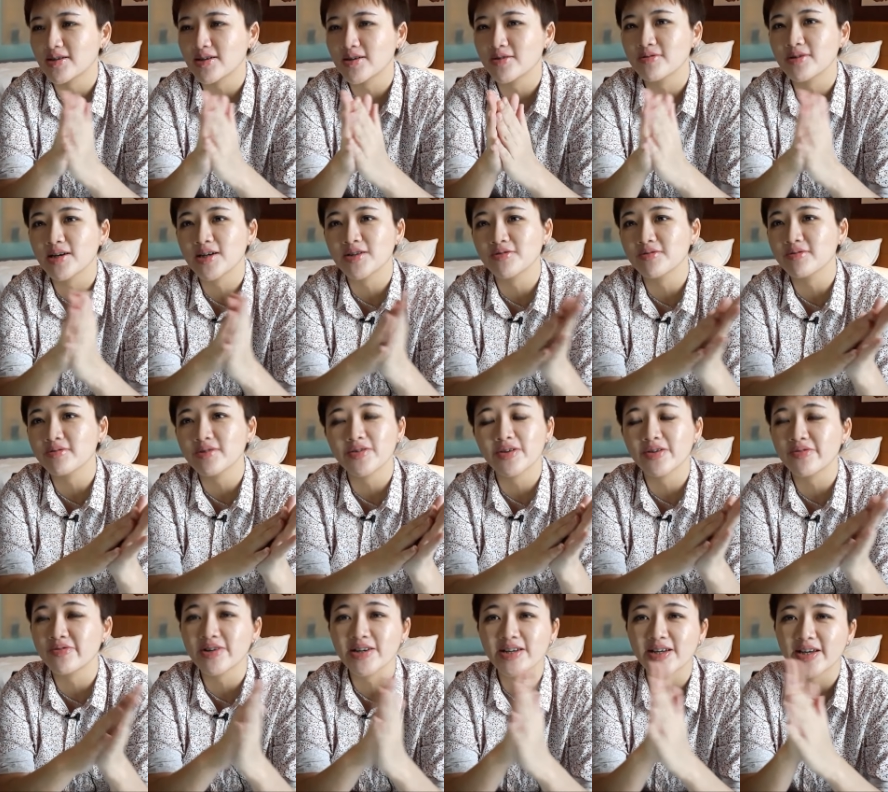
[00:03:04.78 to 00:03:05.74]
started out, I
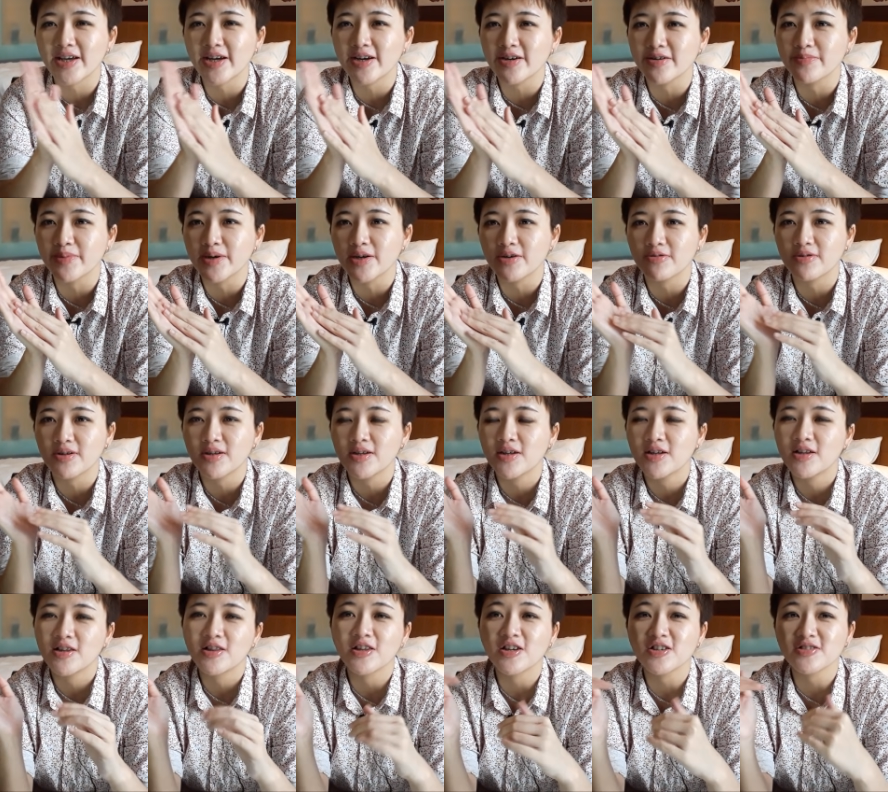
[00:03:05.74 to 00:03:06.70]
don't even care about
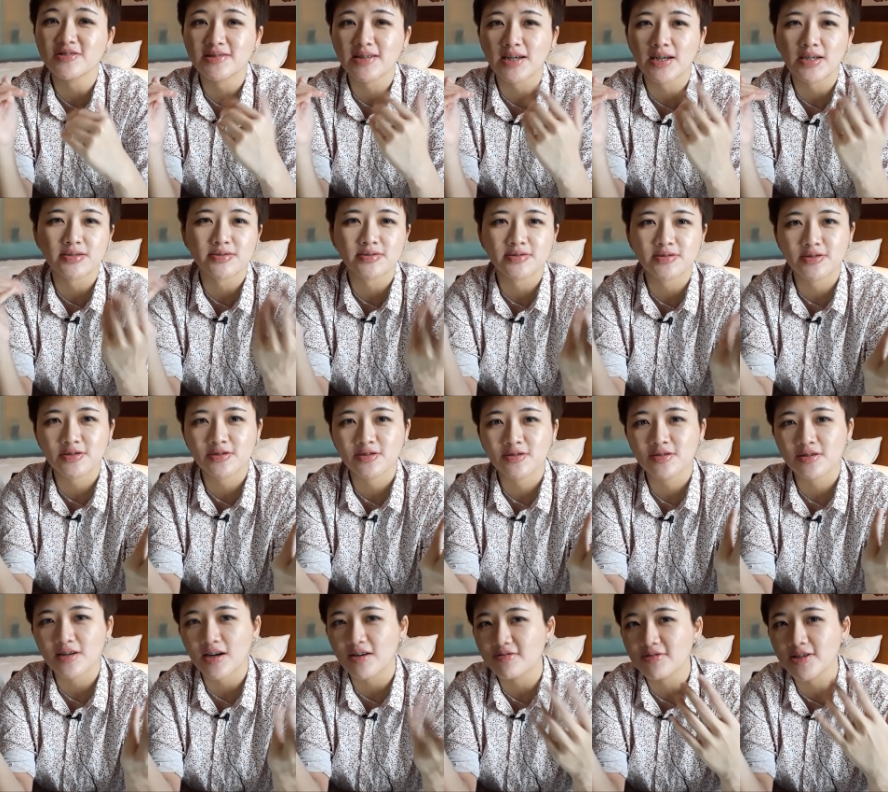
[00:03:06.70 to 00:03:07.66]
lot size,
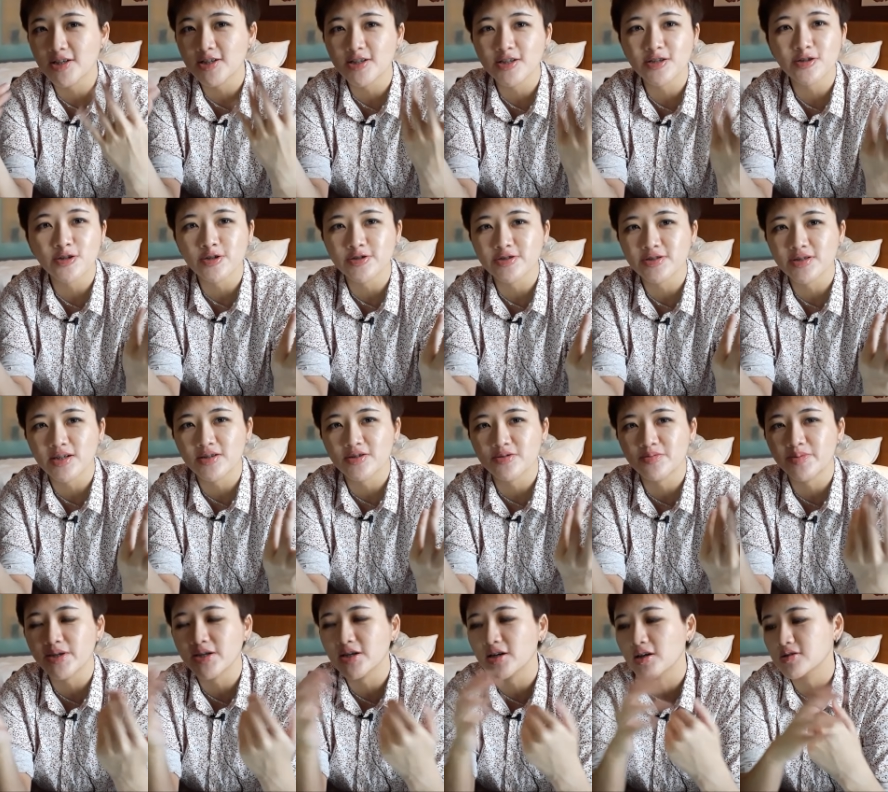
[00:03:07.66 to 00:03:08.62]
calculating lot
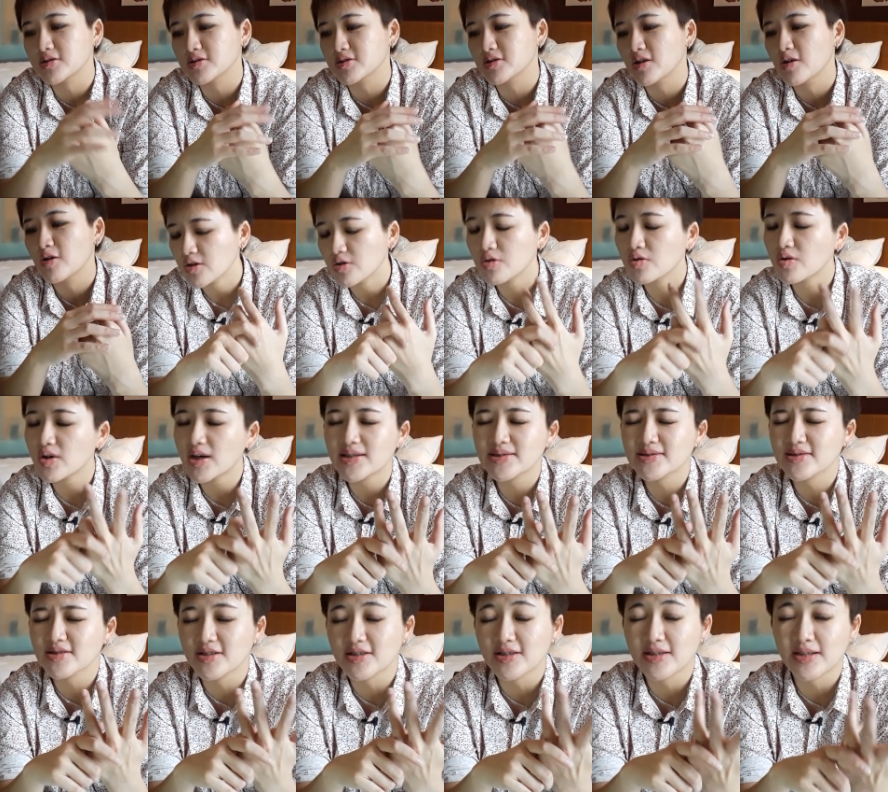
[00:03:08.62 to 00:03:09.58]
size, because who
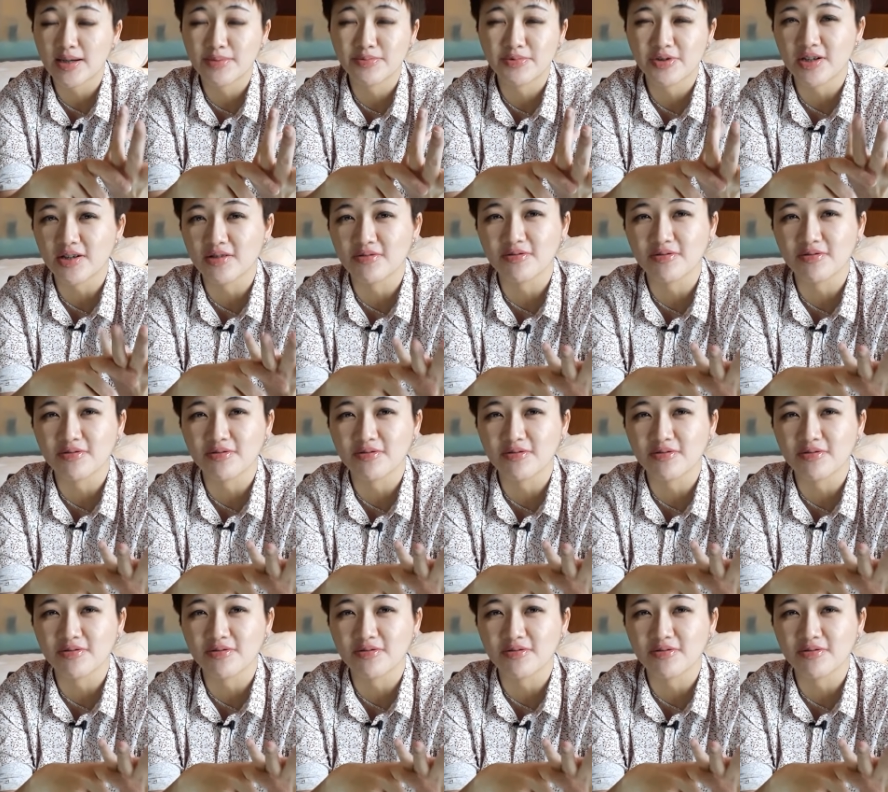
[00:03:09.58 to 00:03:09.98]
has got time